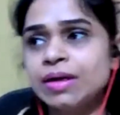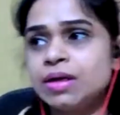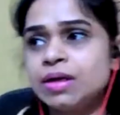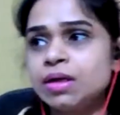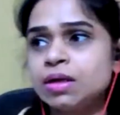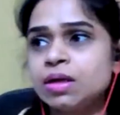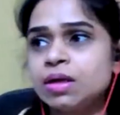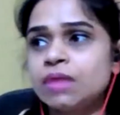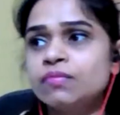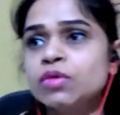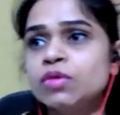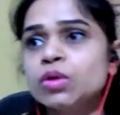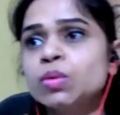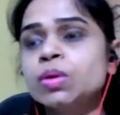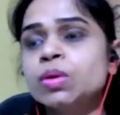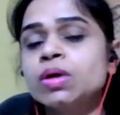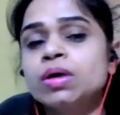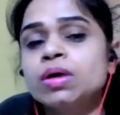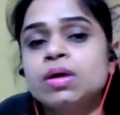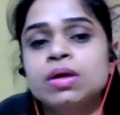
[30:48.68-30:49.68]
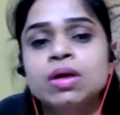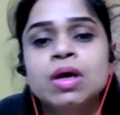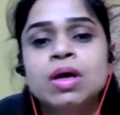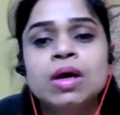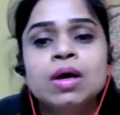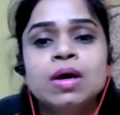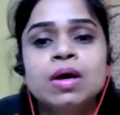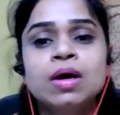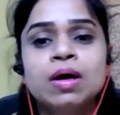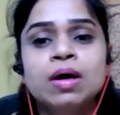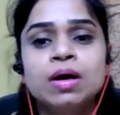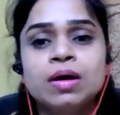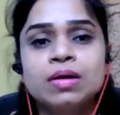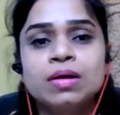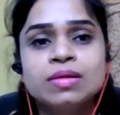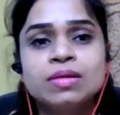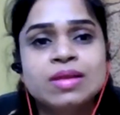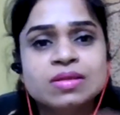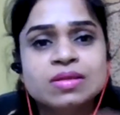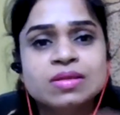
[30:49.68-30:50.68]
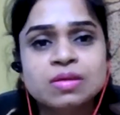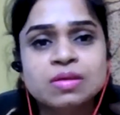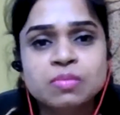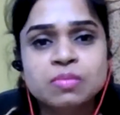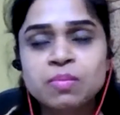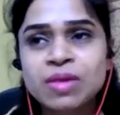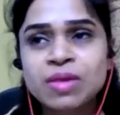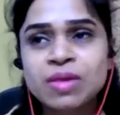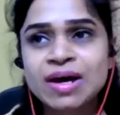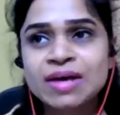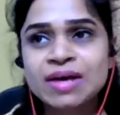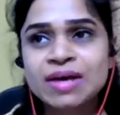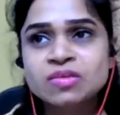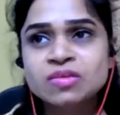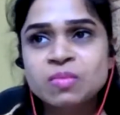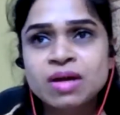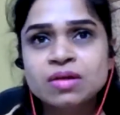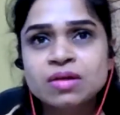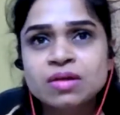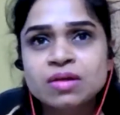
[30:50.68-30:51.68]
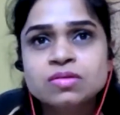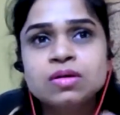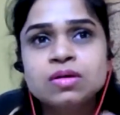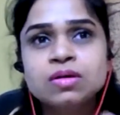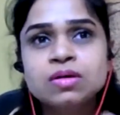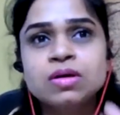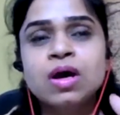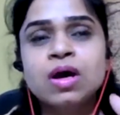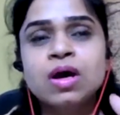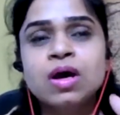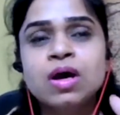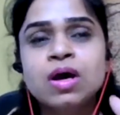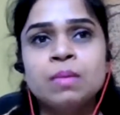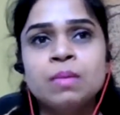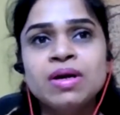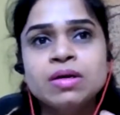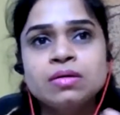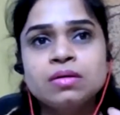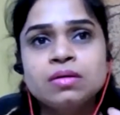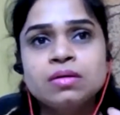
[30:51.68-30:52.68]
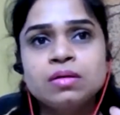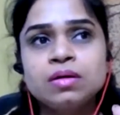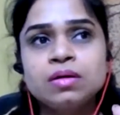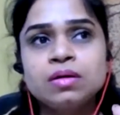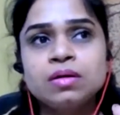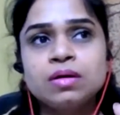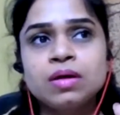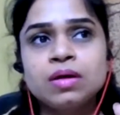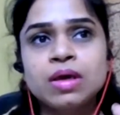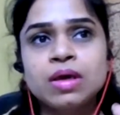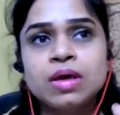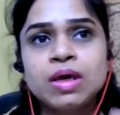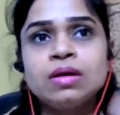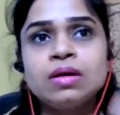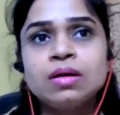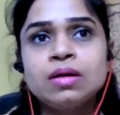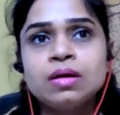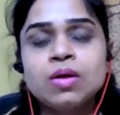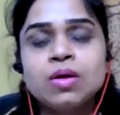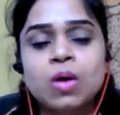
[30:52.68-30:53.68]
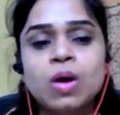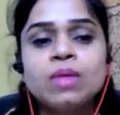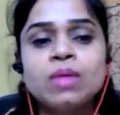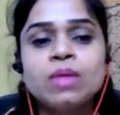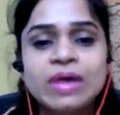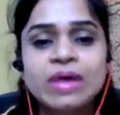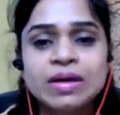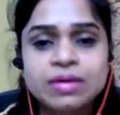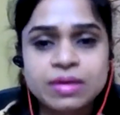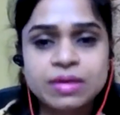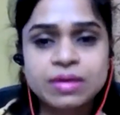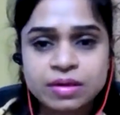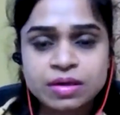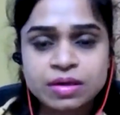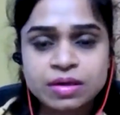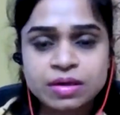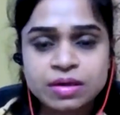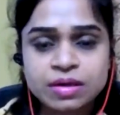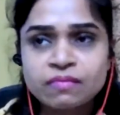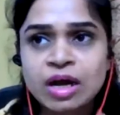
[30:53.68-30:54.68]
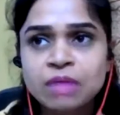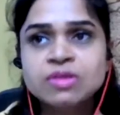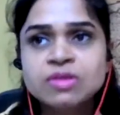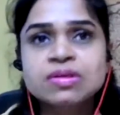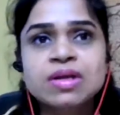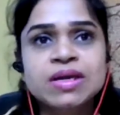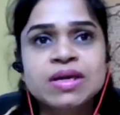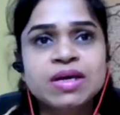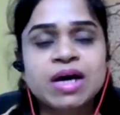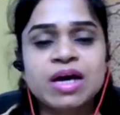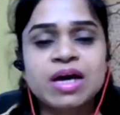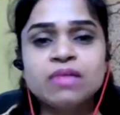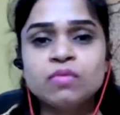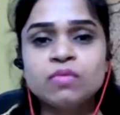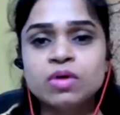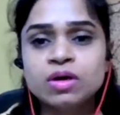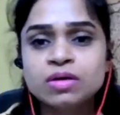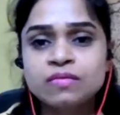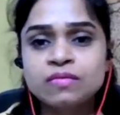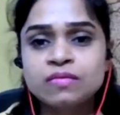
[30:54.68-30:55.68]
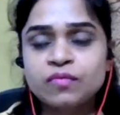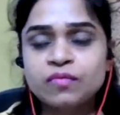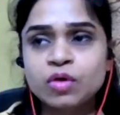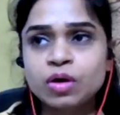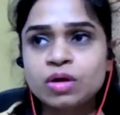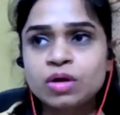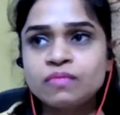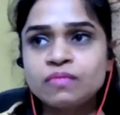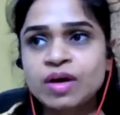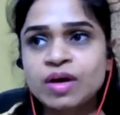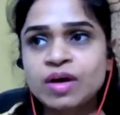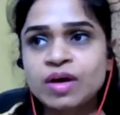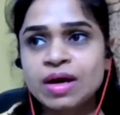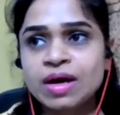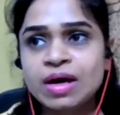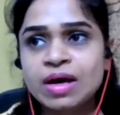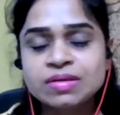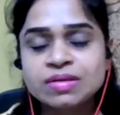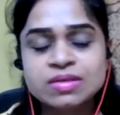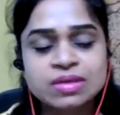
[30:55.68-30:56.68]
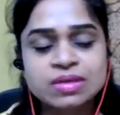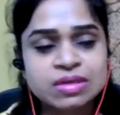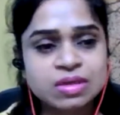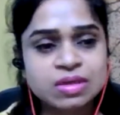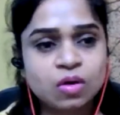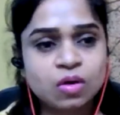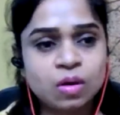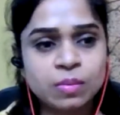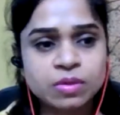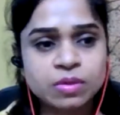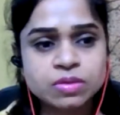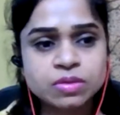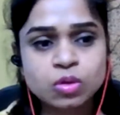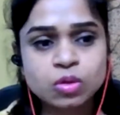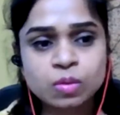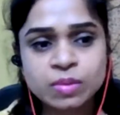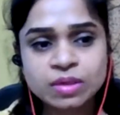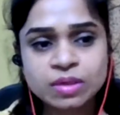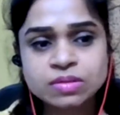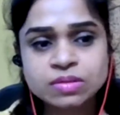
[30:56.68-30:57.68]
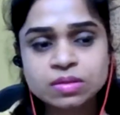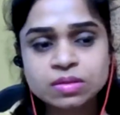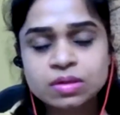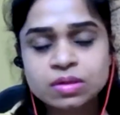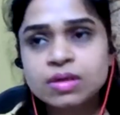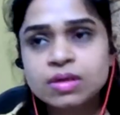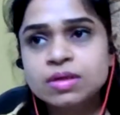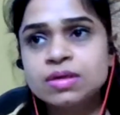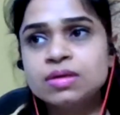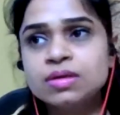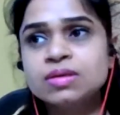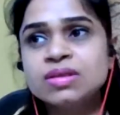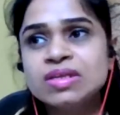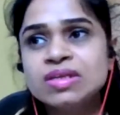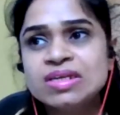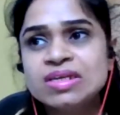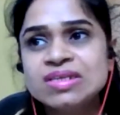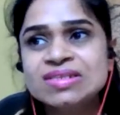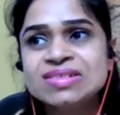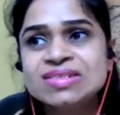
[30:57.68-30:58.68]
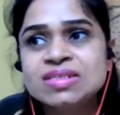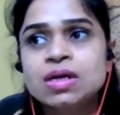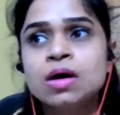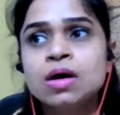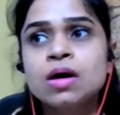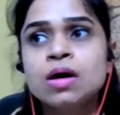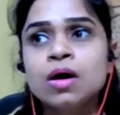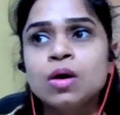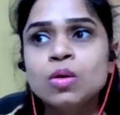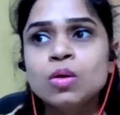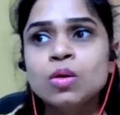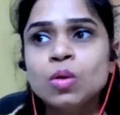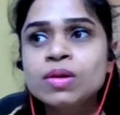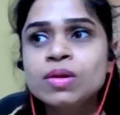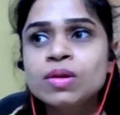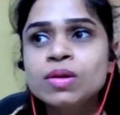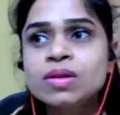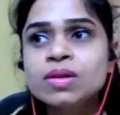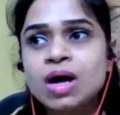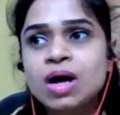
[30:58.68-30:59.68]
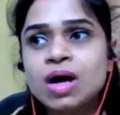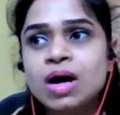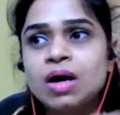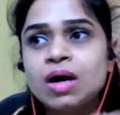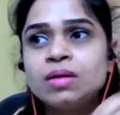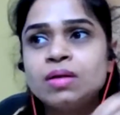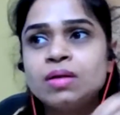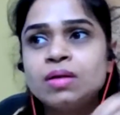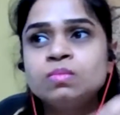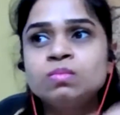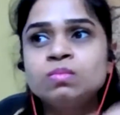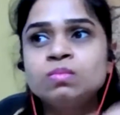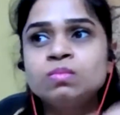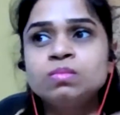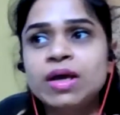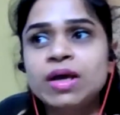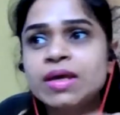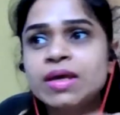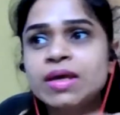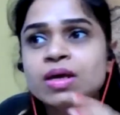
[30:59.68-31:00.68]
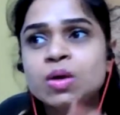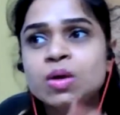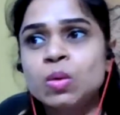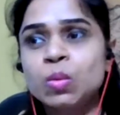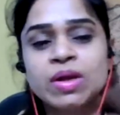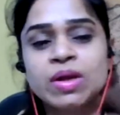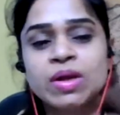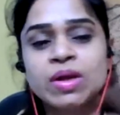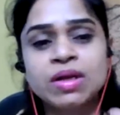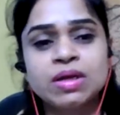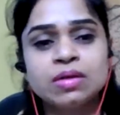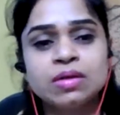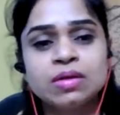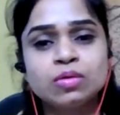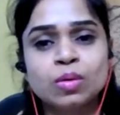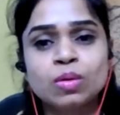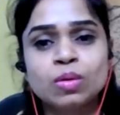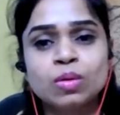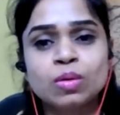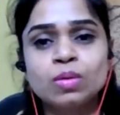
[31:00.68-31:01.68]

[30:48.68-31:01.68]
IT reviewer, system compliance manager. But in a non-validated environments, like I worked for finance and e-commerce domains earlier, these roles are like very